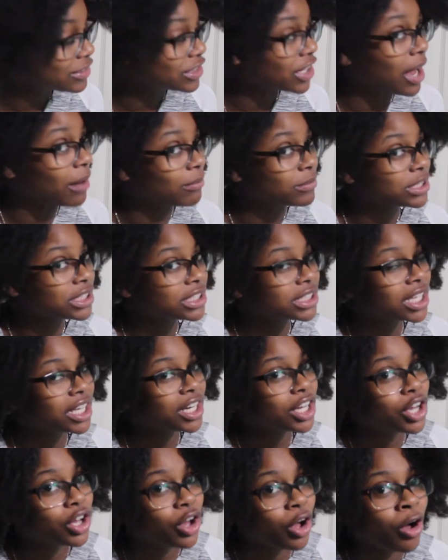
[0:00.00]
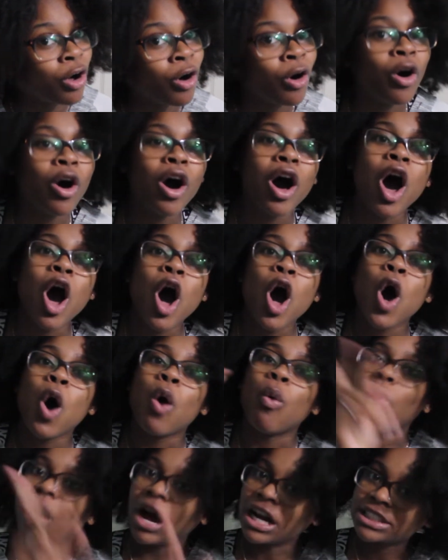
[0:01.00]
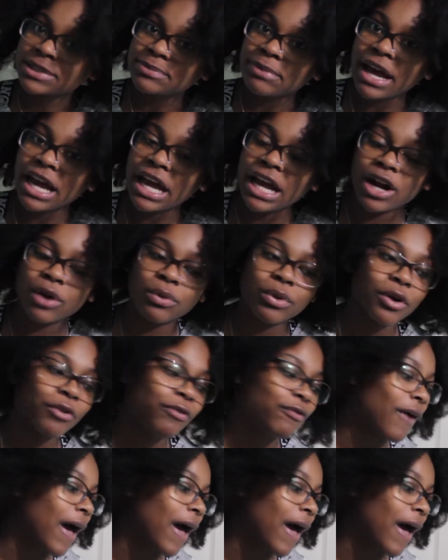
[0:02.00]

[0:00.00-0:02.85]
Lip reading: So I'm just gonna go wash my hair real